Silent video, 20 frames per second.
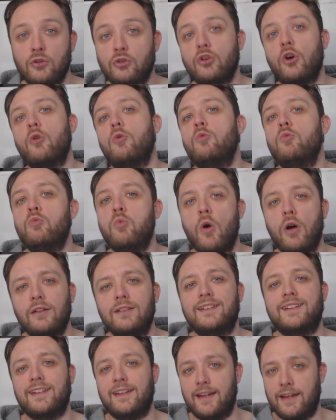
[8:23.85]
you don't
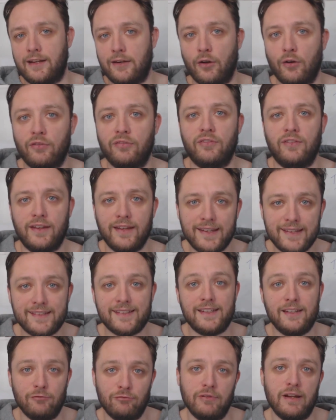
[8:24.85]
want it enough,
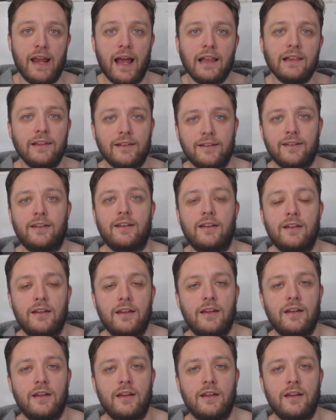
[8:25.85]
is the reality.